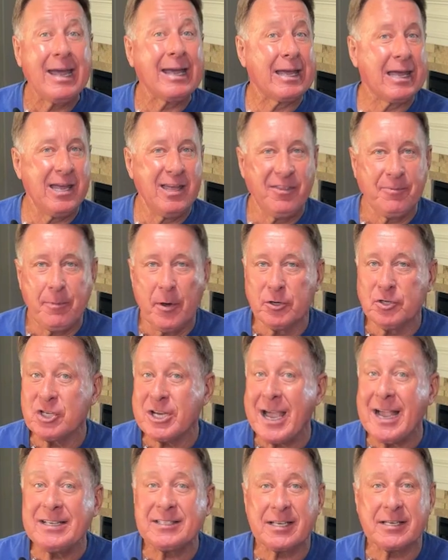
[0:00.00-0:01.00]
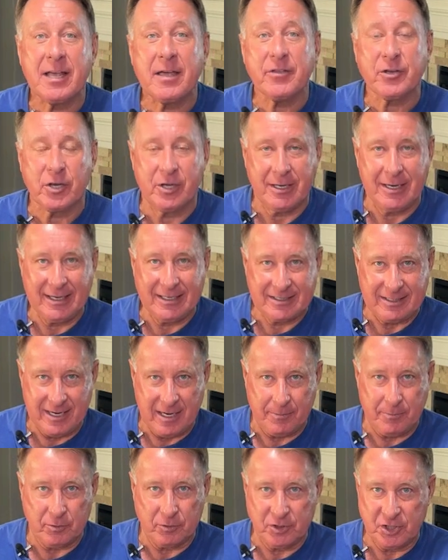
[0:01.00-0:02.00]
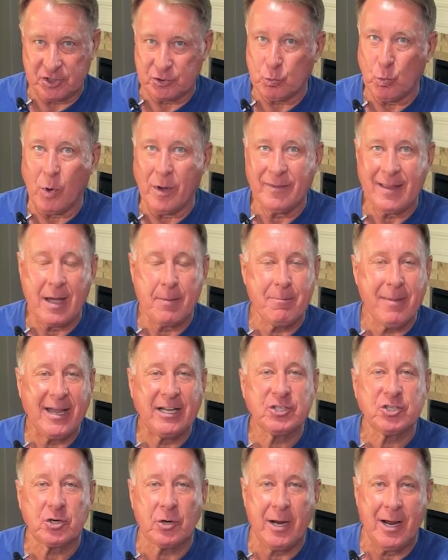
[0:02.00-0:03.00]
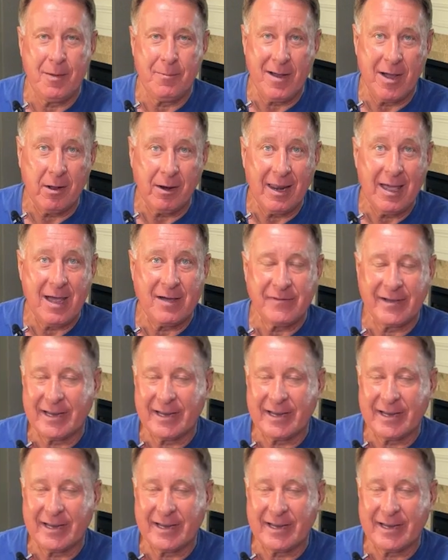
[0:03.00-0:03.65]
Keith Pochet is another good example. Just won that major MLF.